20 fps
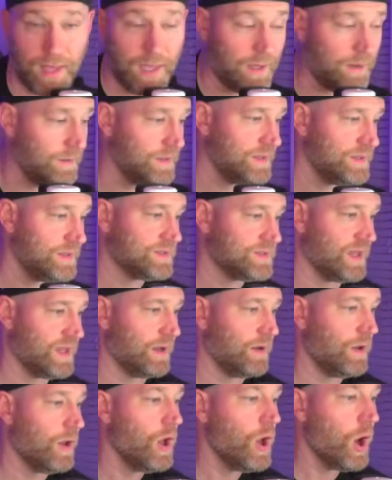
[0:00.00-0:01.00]
in, he
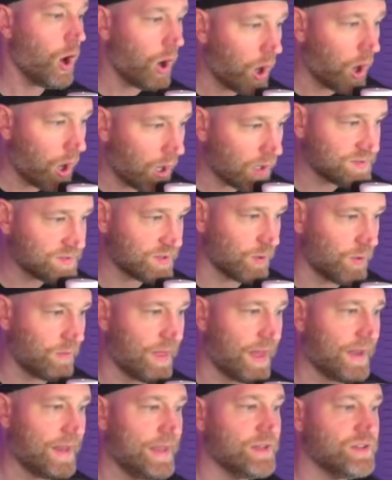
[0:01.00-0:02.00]
said. Also, that